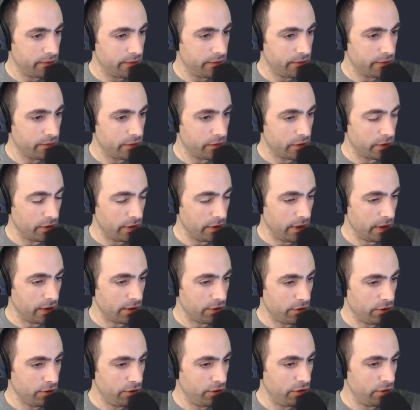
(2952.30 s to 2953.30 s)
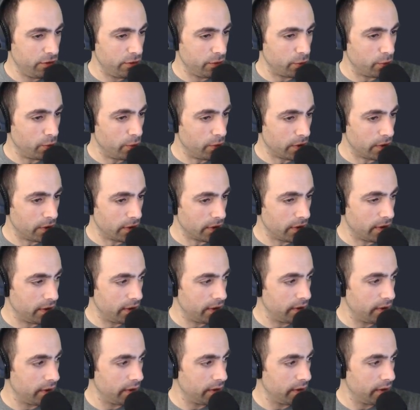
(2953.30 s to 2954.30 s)
So yes, this should work.
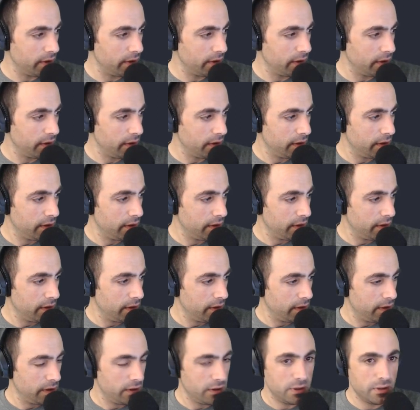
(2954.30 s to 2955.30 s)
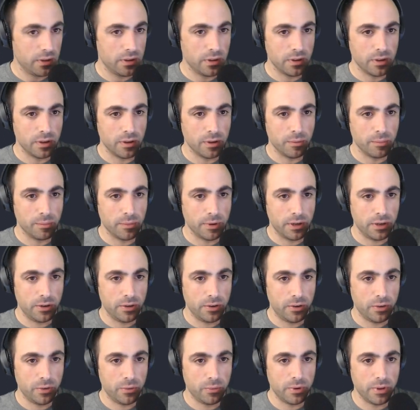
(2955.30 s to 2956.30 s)
I don't
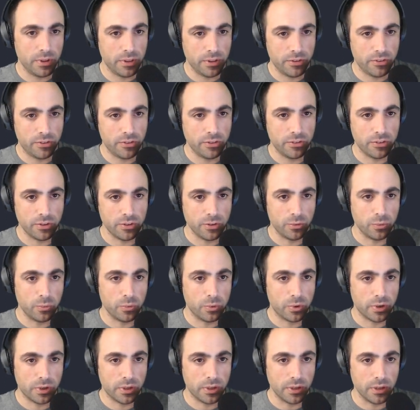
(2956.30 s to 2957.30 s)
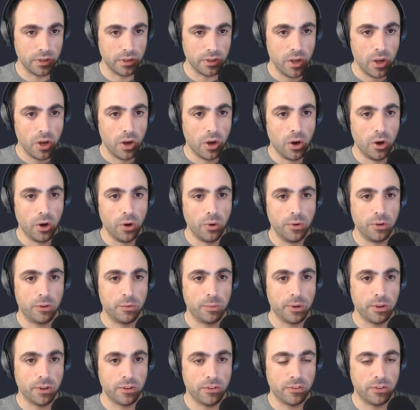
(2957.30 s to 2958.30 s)
know why this isn't working. Oh, it's
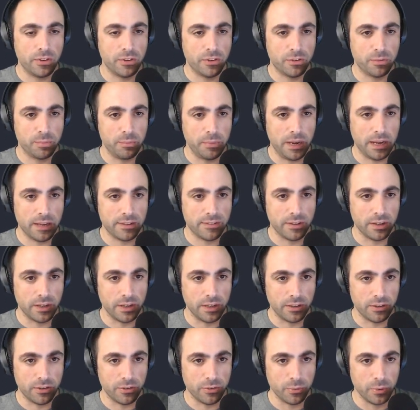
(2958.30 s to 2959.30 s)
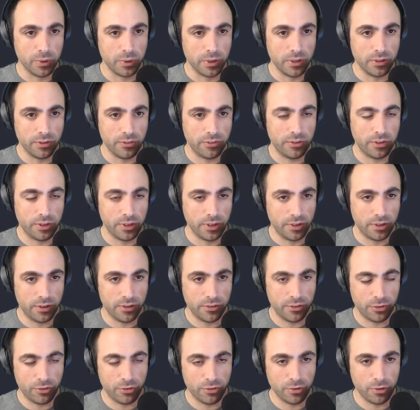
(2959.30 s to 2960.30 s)
because this max height as well is here. This
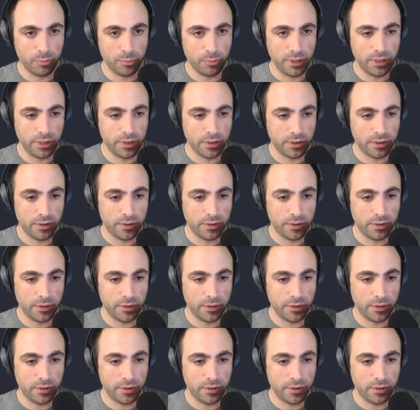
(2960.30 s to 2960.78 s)
shouldn't be here.